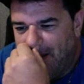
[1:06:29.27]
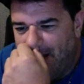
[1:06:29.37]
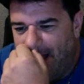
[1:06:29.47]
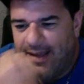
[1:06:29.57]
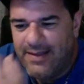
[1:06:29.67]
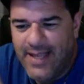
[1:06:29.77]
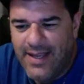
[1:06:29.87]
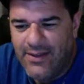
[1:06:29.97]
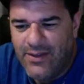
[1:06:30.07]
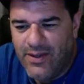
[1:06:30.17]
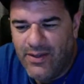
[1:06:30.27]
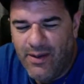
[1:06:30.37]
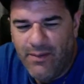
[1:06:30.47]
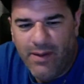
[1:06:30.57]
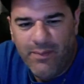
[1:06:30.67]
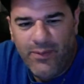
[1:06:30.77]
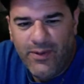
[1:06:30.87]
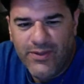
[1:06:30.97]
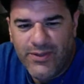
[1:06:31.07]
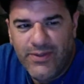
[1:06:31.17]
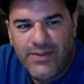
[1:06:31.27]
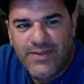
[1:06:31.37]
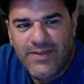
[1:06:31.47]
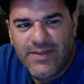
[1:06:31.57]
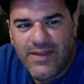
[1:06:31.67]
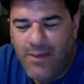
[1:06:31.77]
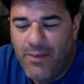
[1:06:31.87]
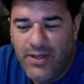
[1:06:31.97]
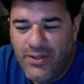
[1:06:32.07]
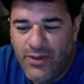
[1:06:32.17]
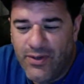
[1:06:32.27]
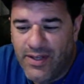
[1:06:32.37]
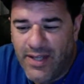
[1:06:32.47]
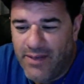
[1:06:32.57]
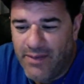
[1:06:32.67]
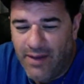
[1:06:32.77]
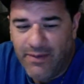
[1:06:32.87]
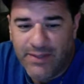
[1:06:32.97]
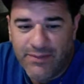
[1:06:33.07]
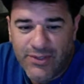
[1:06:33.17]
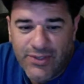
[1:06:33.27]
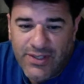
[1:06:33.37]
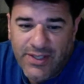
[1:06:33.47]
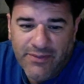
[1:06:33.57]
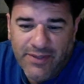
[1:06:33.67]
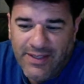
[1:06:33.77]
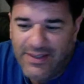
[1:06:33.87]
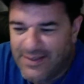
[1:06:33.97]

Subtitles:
I could take it though, you know. I've got broad shoulders. I'm only joking anyway. I don't give a shit, really.